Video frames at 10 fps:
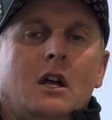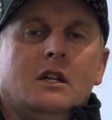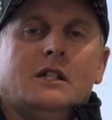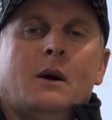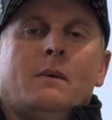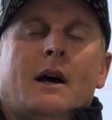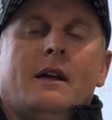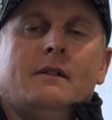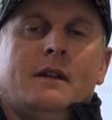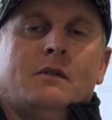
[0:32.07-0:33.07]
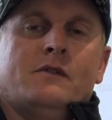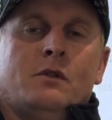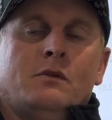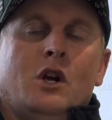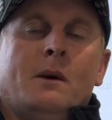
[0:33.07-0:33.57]
So that was
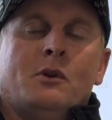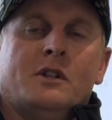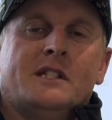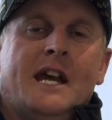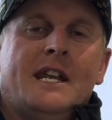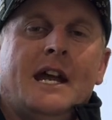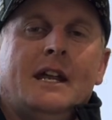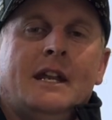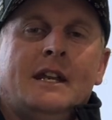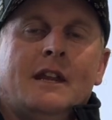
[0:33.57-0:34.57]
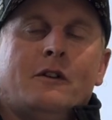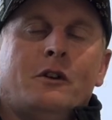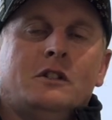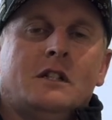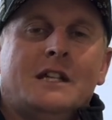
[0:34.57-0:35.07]
from Urban on Saturday, and then
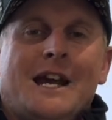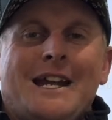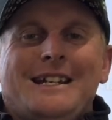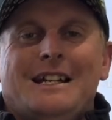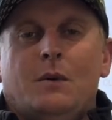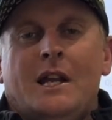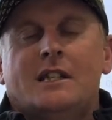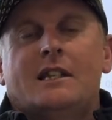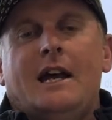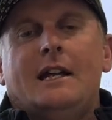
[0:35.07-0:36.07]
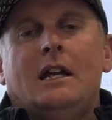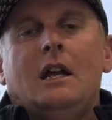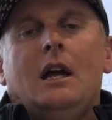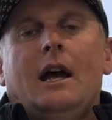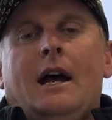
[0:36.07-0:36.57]
through to today, Wednesday,
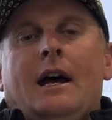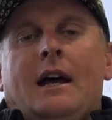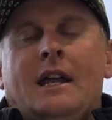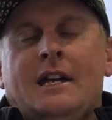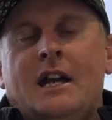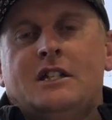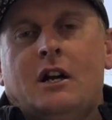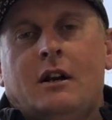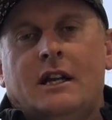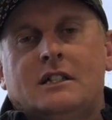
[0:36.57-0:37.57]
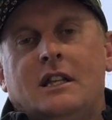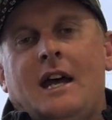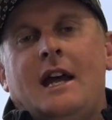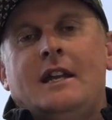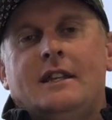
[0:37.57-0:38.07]
at HRLX
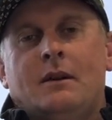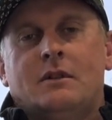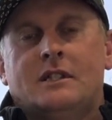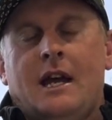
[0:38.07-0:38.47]
today, there was